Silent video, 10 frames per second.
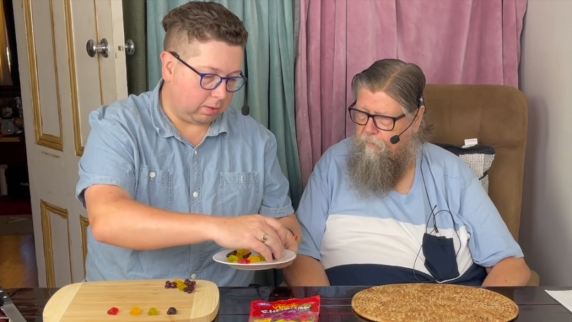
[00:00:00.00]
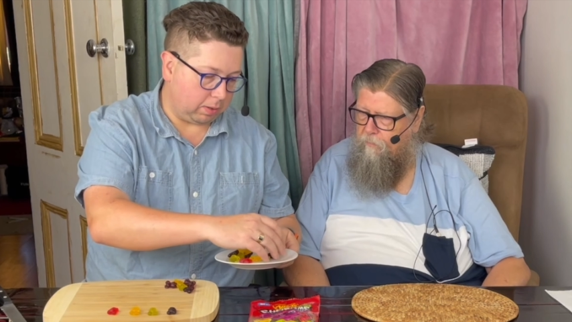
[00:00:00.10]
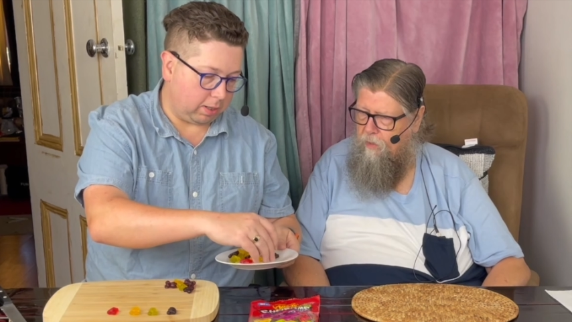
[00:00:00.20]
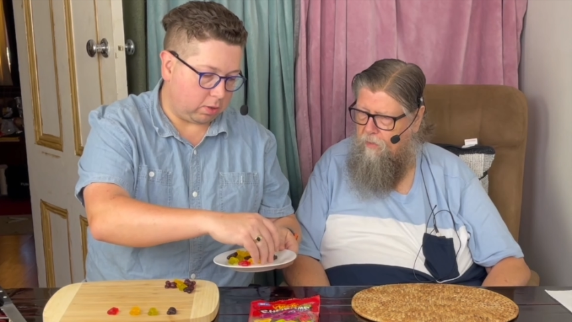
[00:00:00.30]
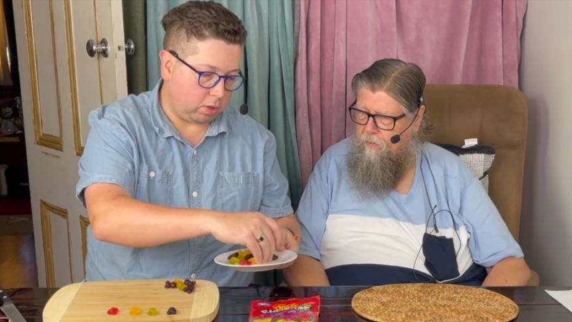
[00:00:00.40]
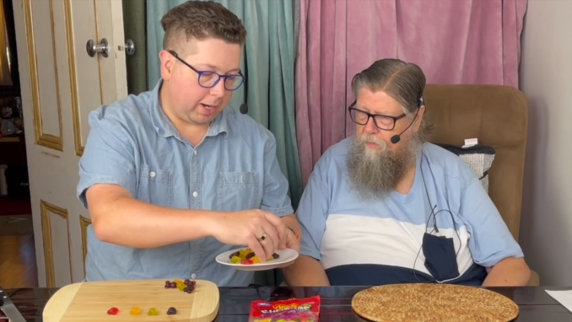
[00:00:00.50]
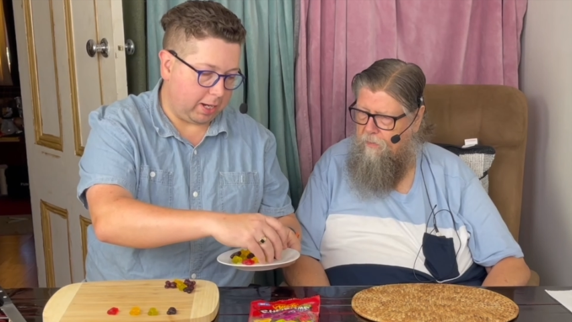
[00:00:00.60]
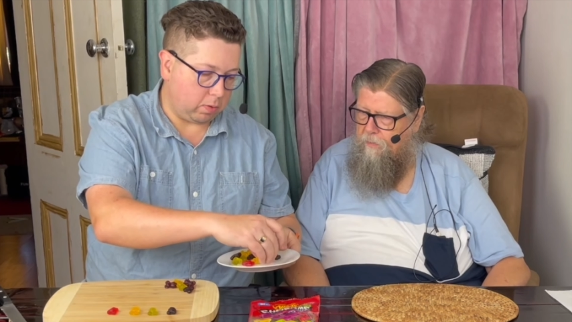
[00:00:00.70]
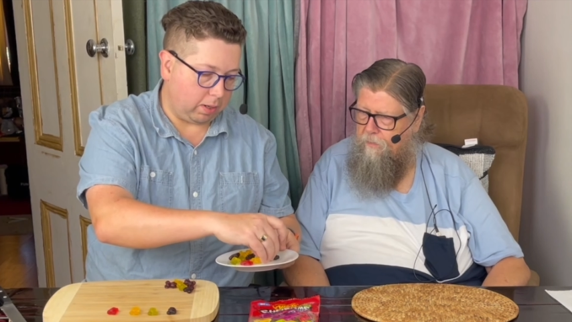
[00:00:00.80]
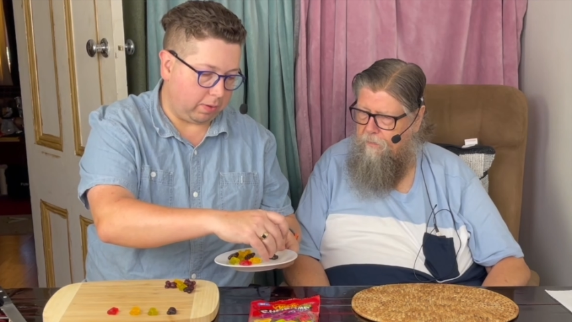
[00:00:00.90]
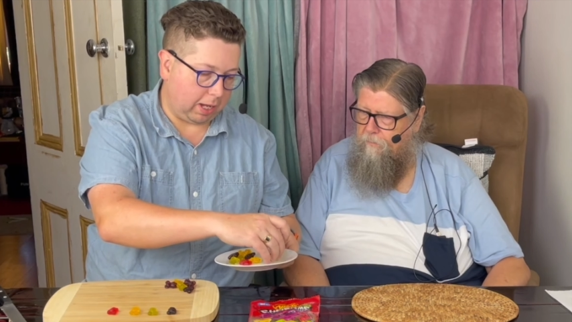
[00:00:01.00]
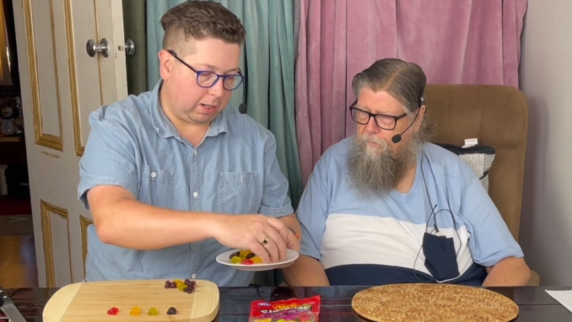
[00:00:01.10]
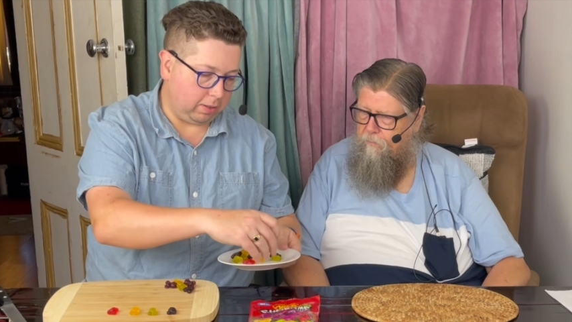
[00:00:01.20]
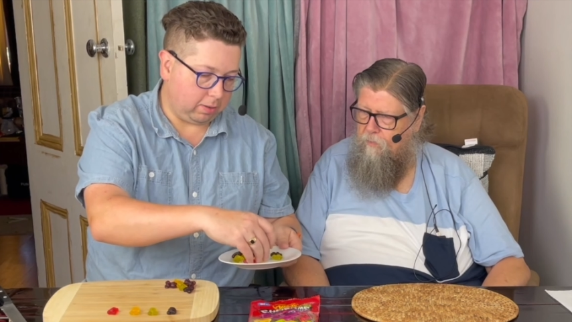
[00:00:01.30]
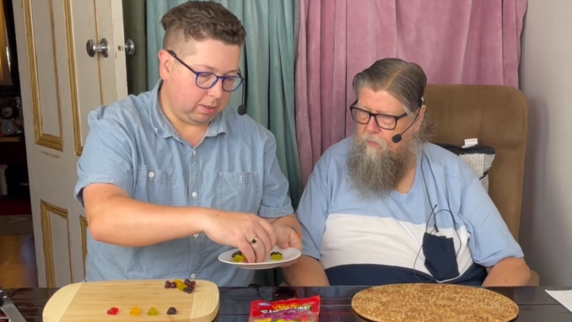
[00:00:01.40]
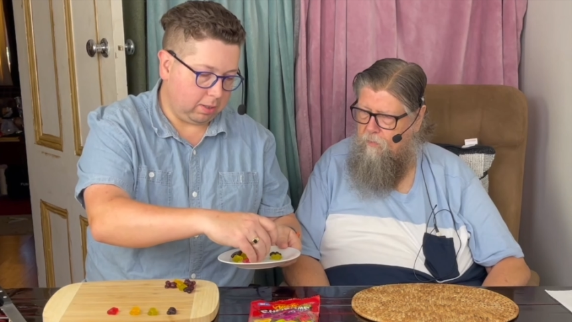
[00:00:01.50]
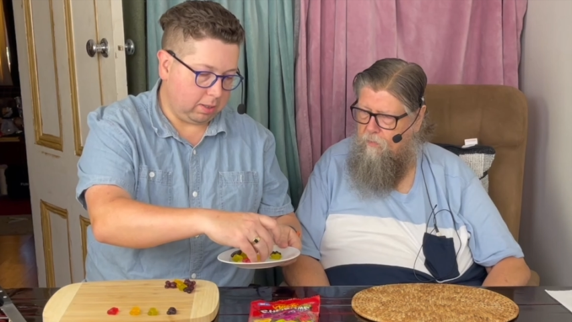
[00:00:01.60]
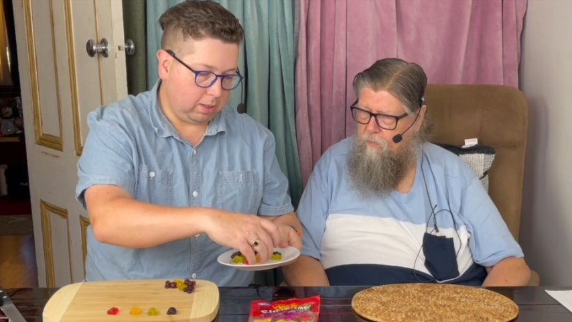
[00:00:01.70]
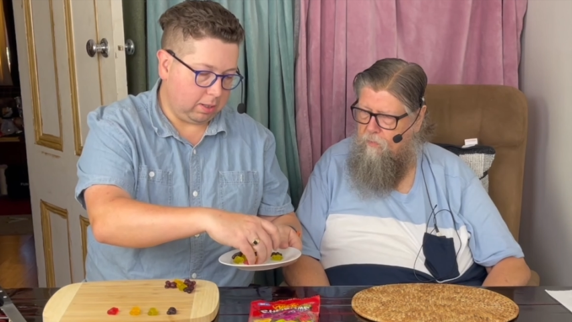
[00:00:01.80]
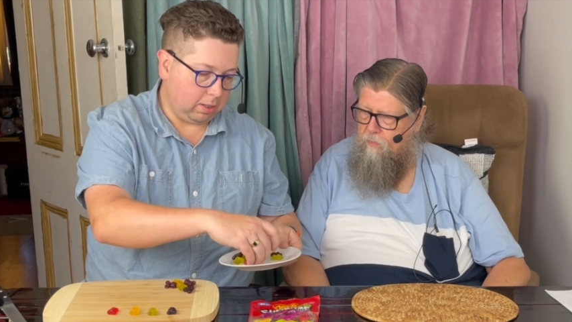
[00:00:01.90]
Speaker 1: We're going to try each one of the colours. Two,
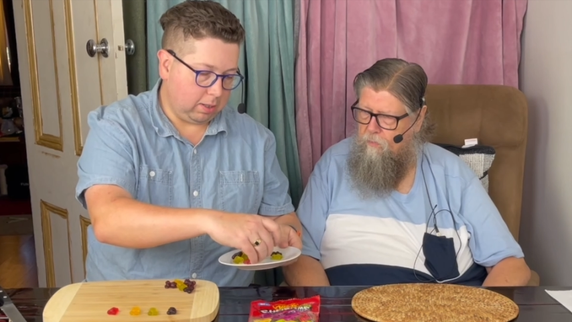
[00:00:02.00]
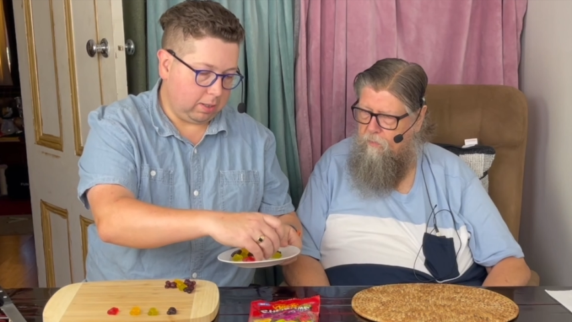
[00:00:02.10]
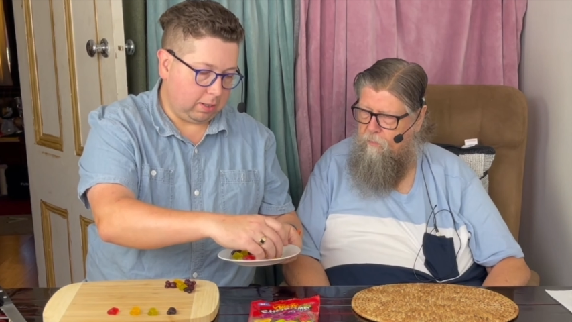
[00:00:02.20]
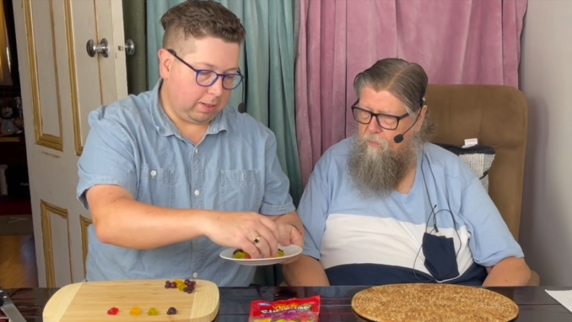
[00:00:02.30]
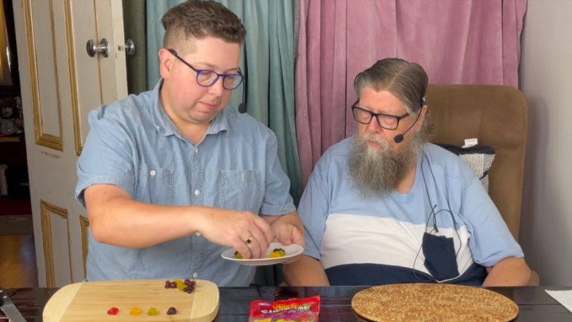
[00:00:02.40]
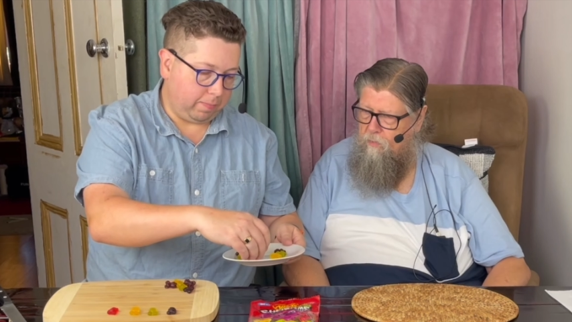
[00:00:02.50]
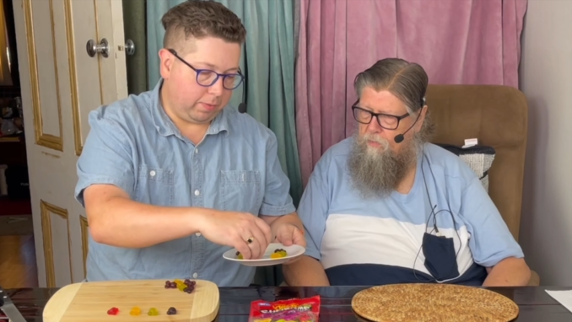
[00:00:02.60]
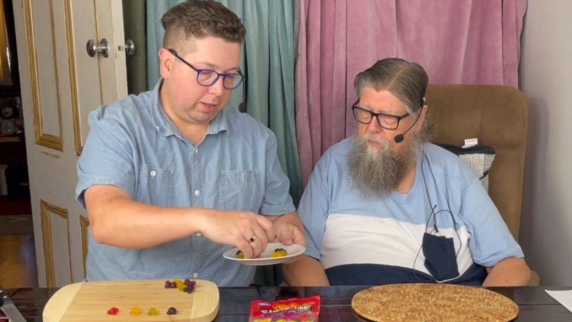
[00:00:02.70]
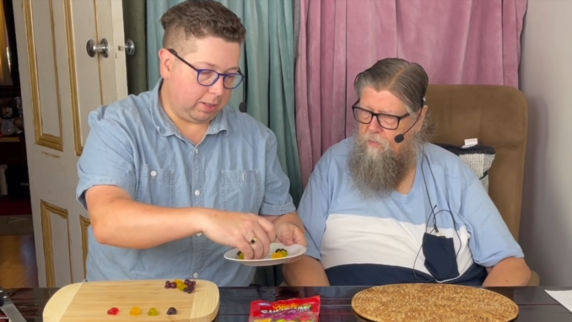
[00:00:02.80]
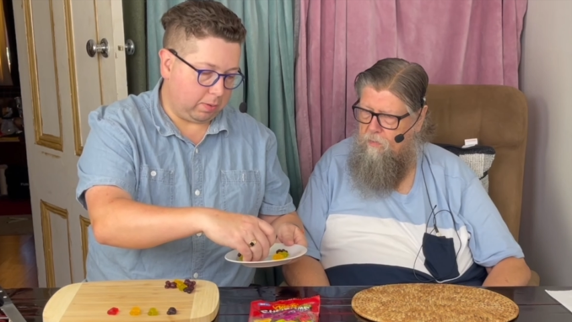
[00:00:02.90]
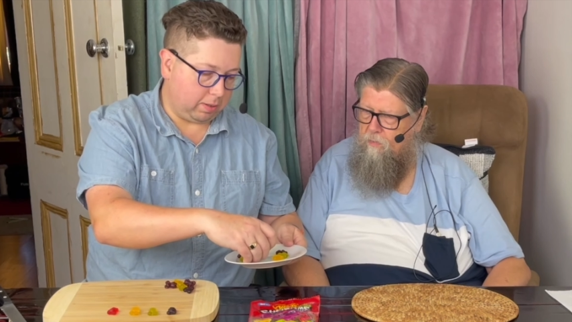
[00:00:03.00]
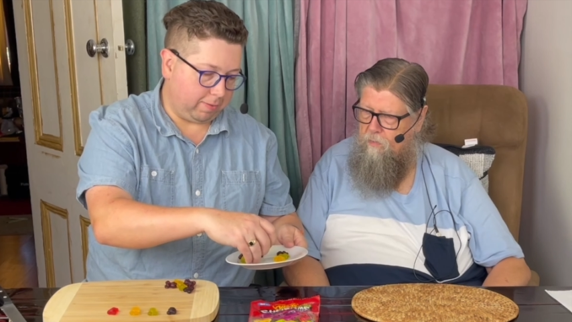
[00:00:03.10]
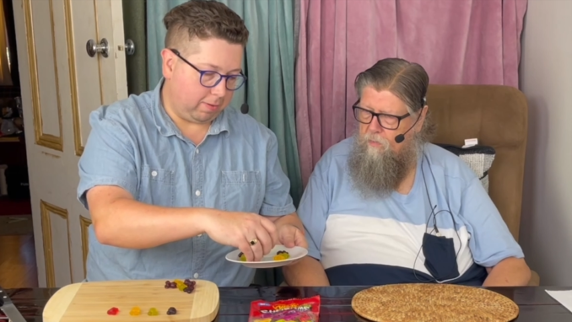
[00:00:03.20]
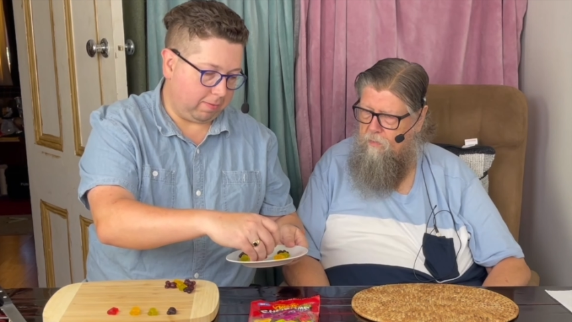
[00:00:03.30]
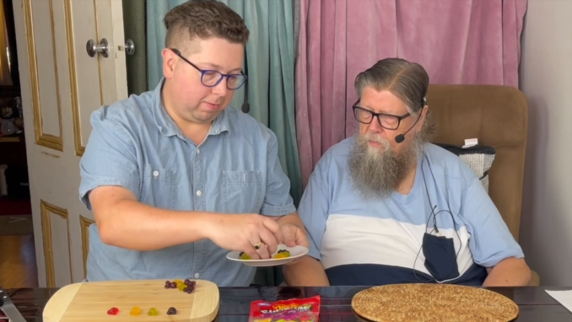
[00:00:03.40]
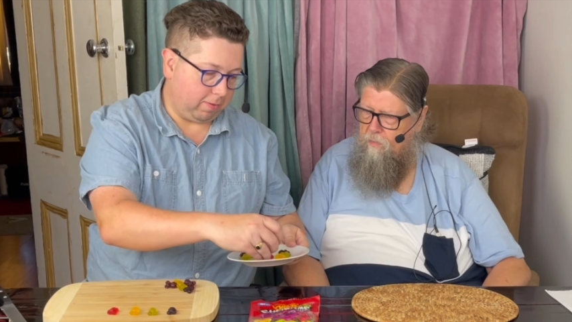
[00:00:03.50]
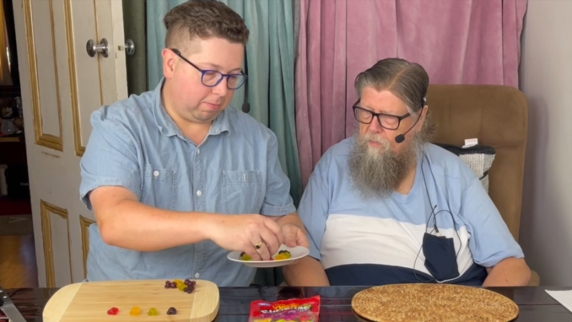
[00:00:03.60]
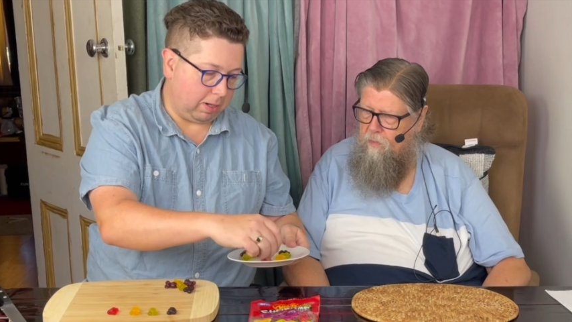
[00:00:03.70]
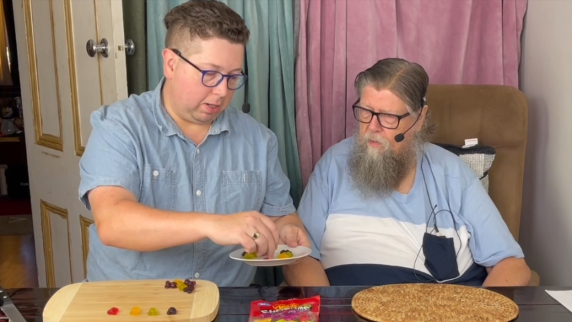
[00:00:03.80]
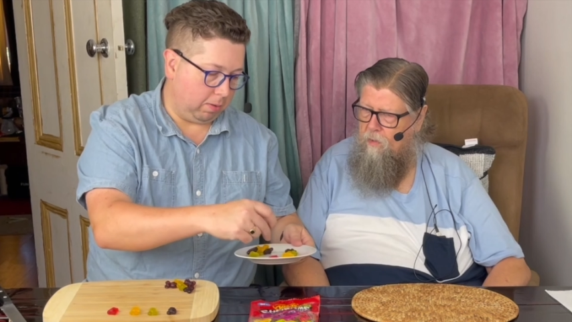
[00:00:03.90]
three, four. And these ones are for, for
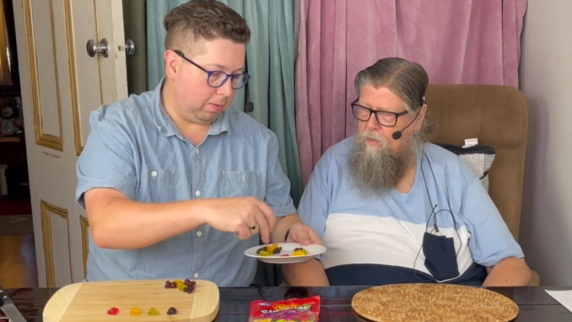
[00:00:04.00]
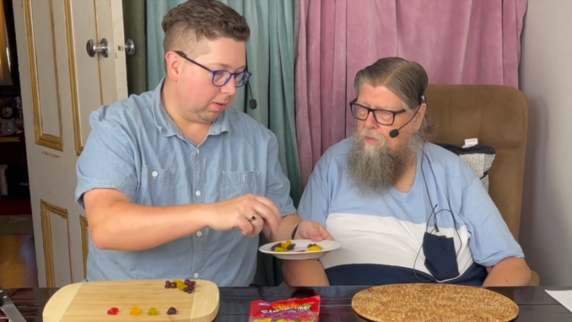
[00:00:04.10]
when you.